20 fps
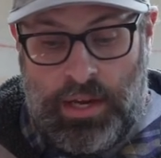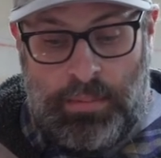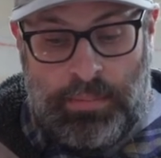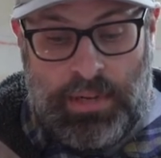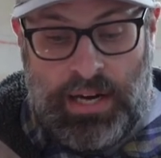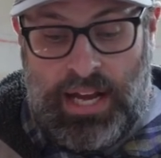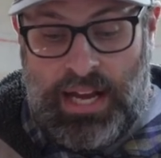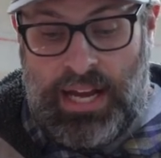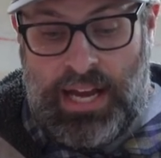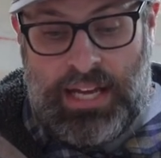
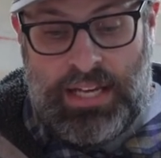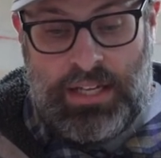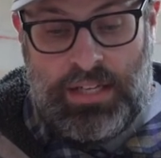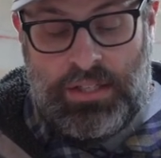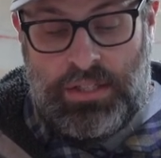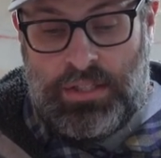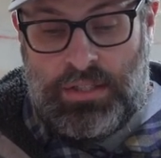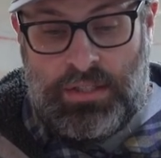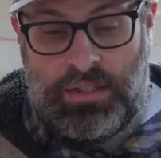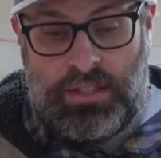But
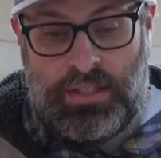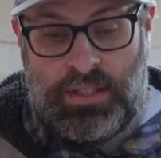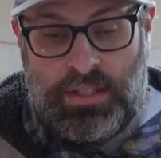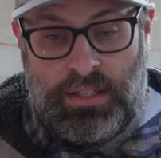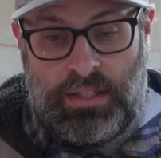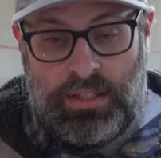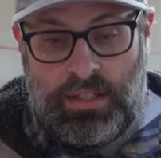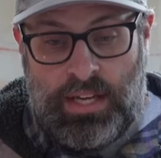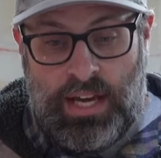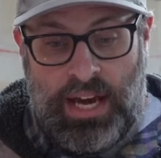
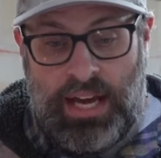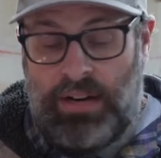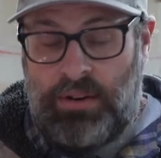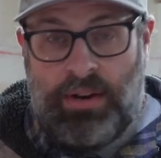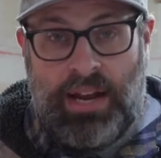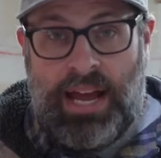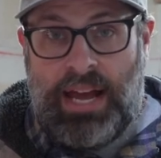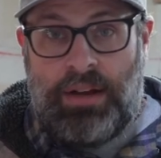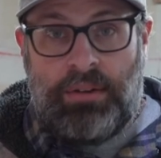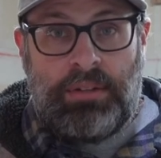I don't
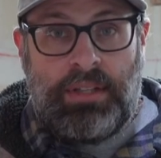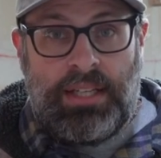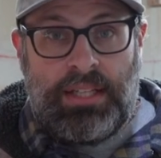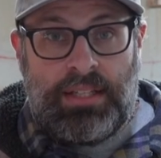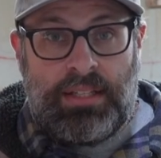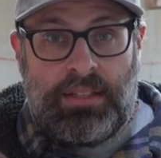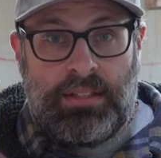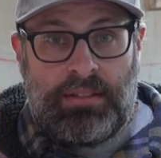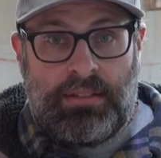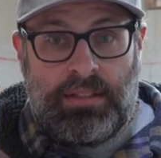know how
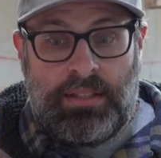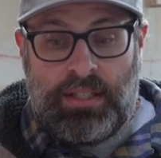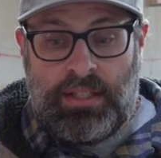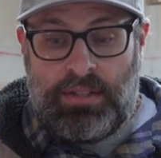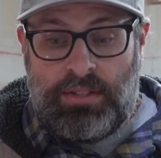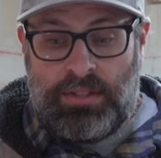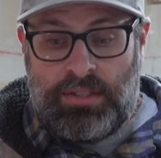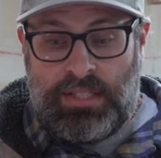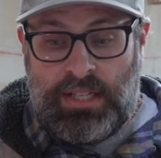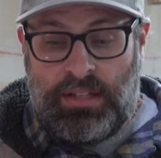Lincoln
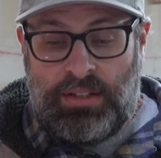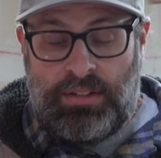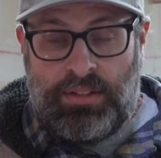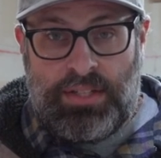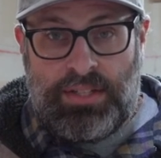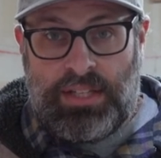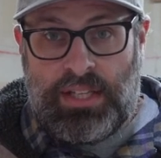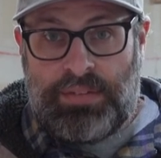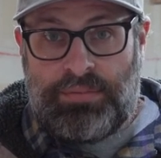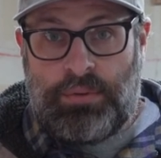is selling
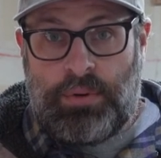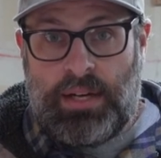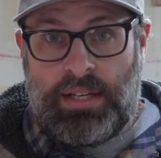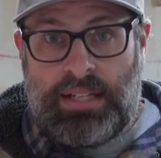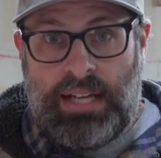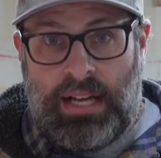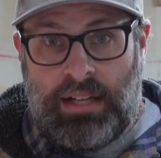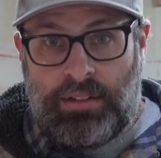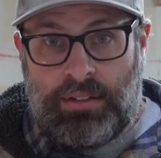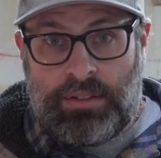this thing for
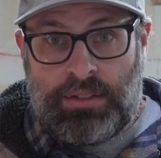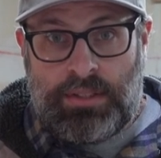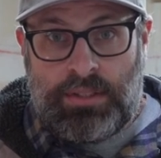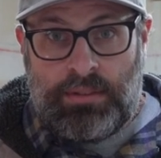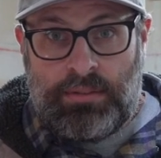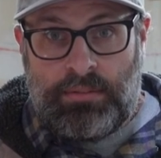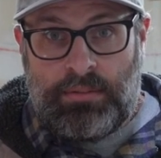$8.